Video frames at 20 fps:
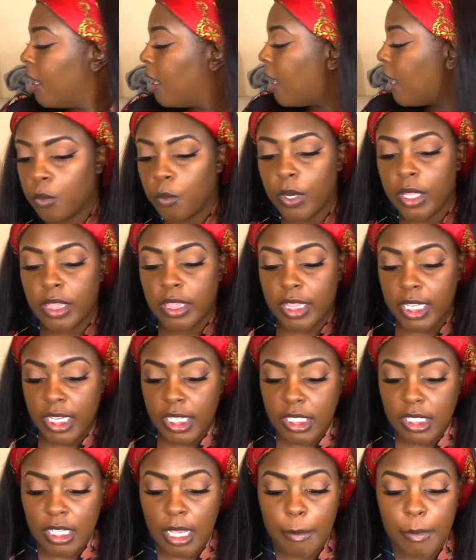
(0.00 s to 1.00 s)
With
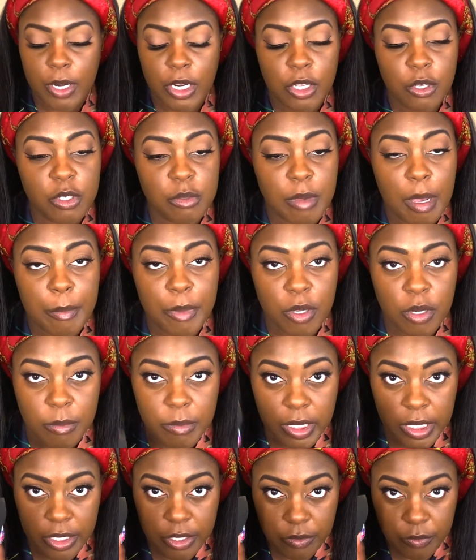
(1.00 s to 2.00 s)
this, I'm gonna use my beauty
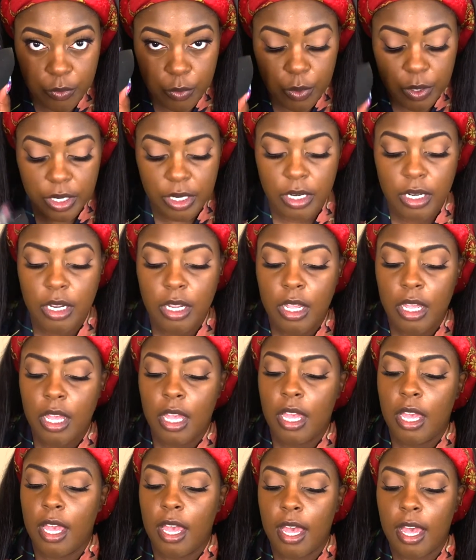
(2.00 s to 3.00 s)
blender for.
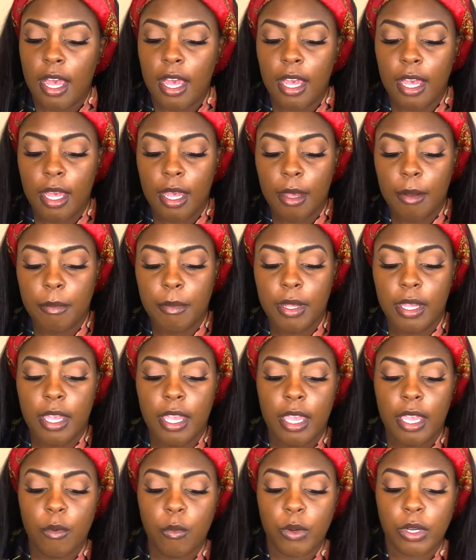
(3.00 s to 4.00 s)

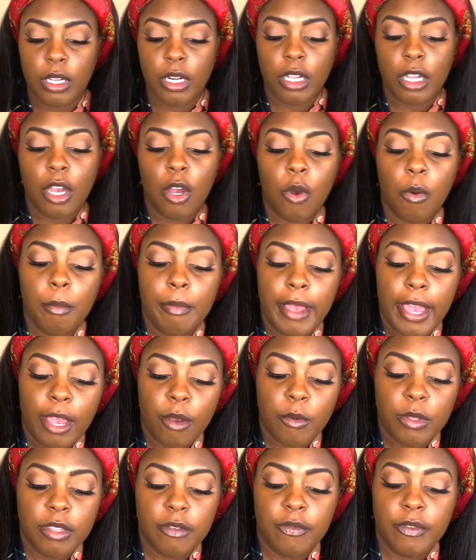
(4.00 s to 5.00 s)
And we're gonna go back
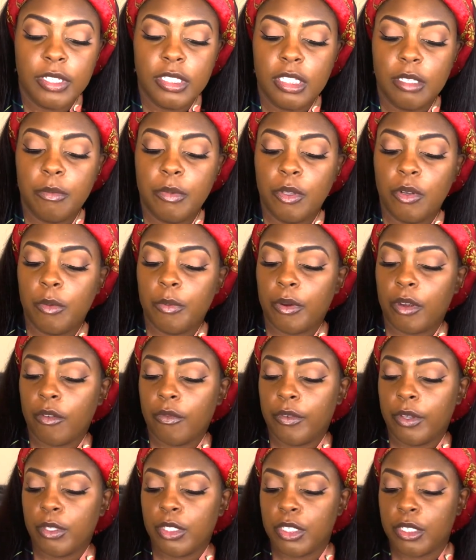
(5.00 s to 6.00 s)
with the Fenty Beauty Pro
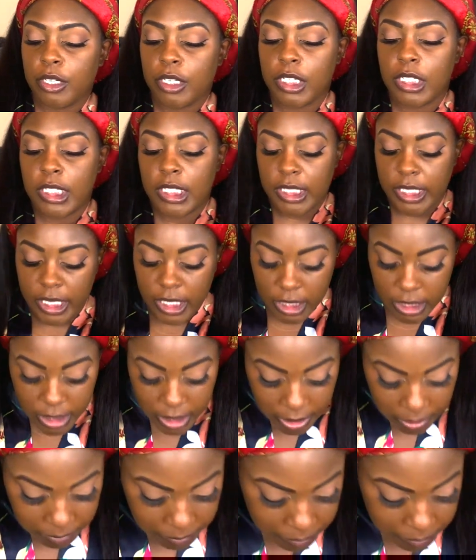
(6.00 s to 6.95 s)
Filter Concealer